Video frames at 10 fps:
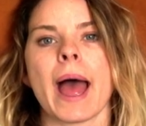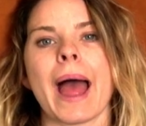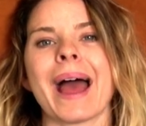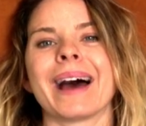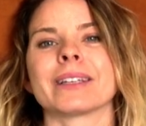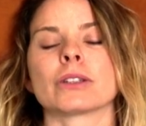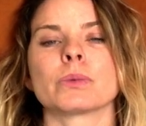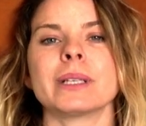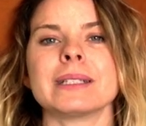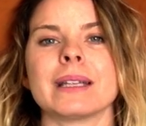And the
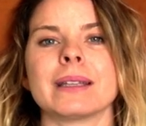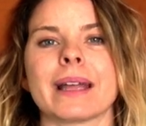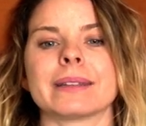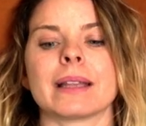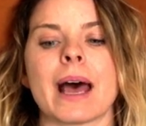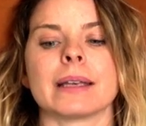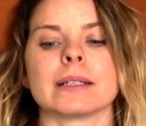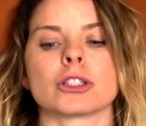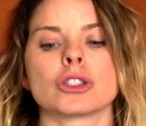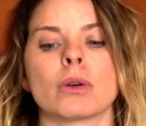reason that that
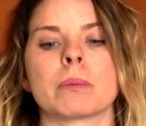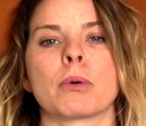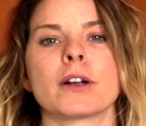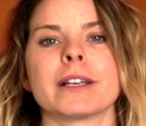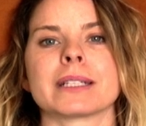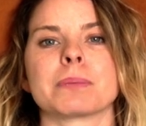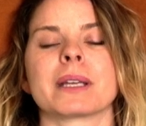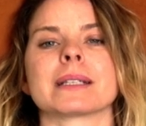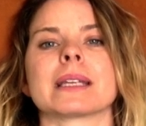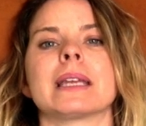is so important is
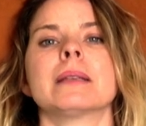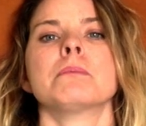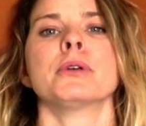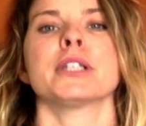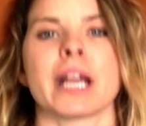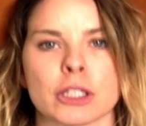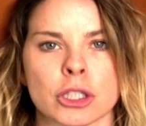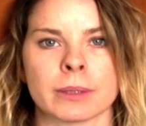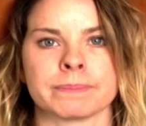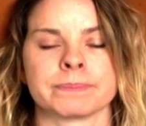because in
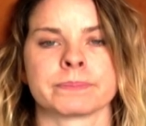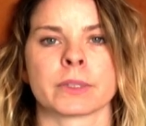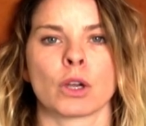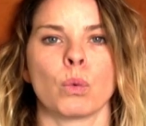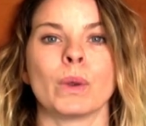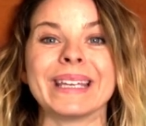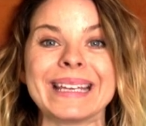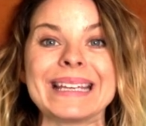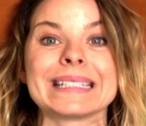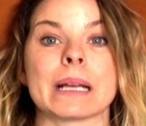protection, we
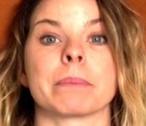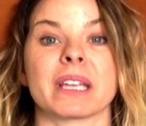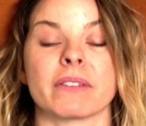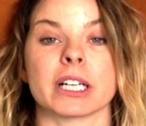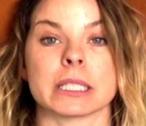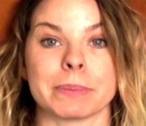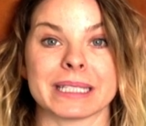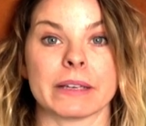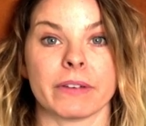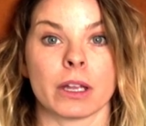need something very
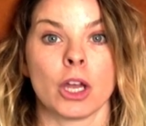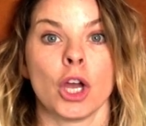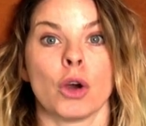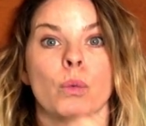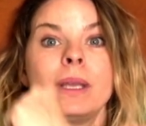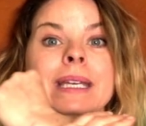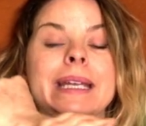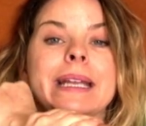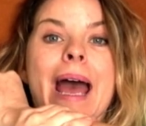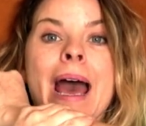specific. We
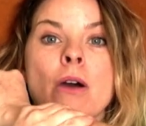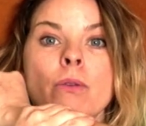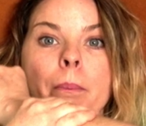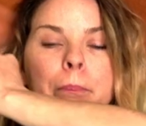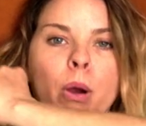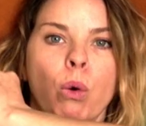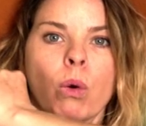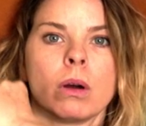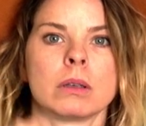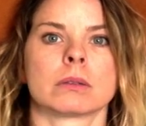need out.
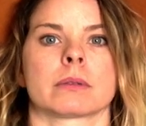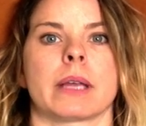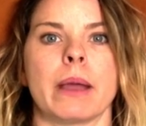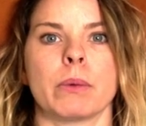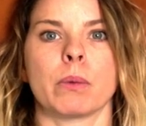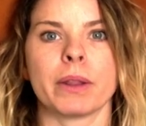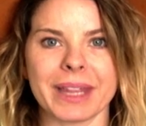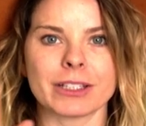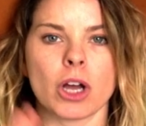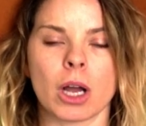Okay, we want
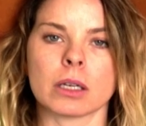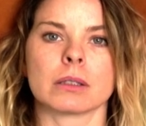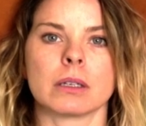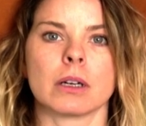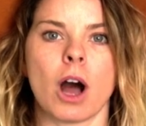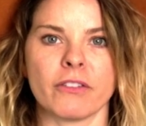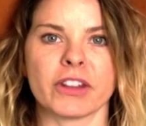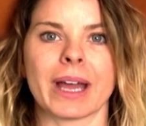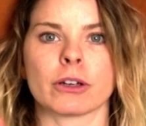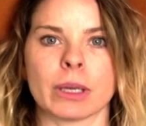that dog off of
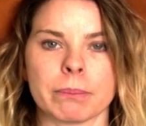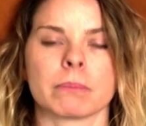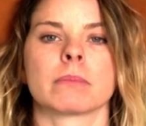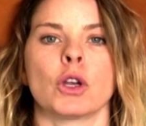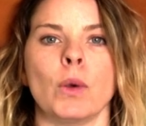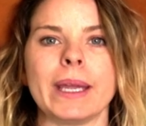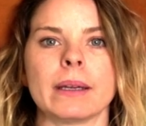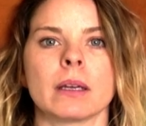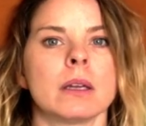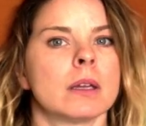that grip
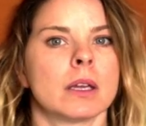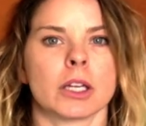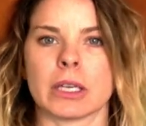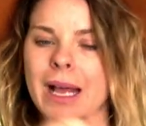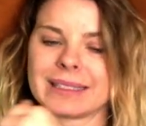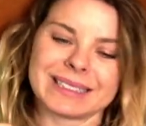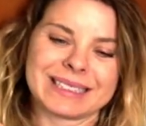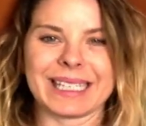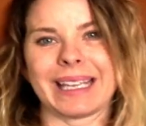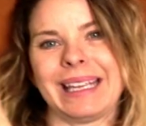quick, not
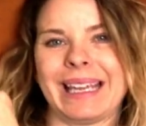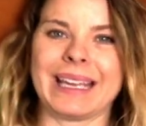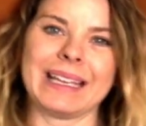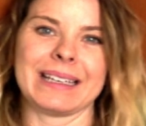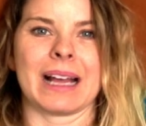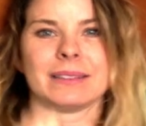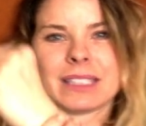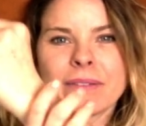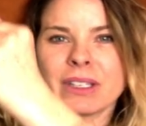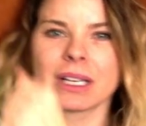sticky, not
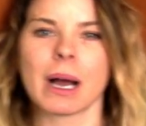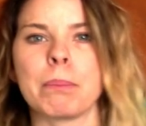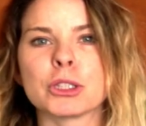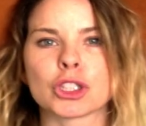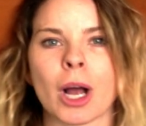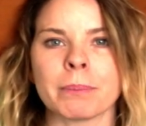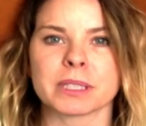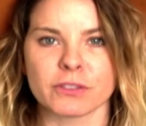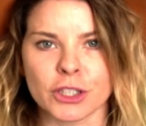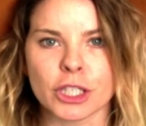giving a couple
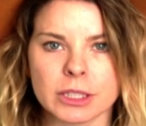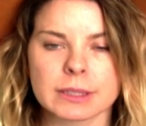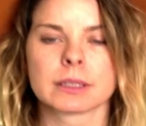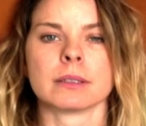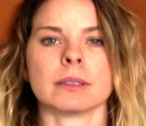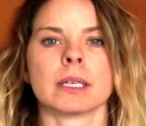chomps first.